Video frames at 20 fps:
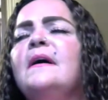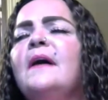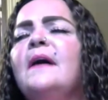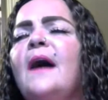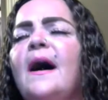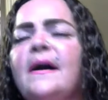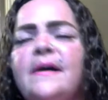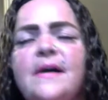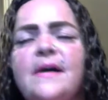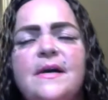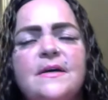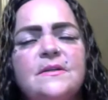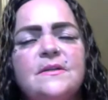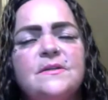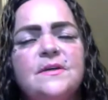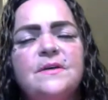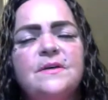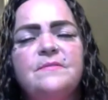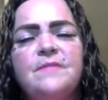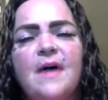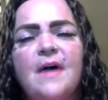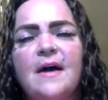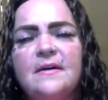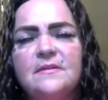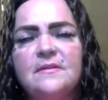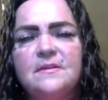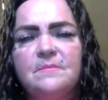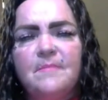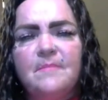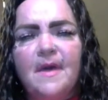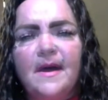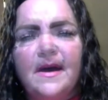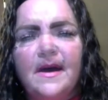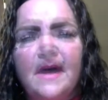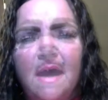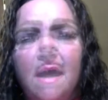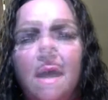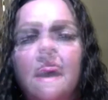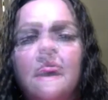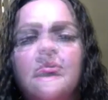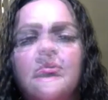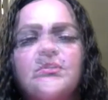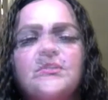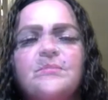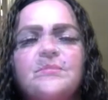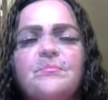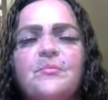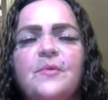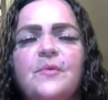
I can't do that to my cat. I want to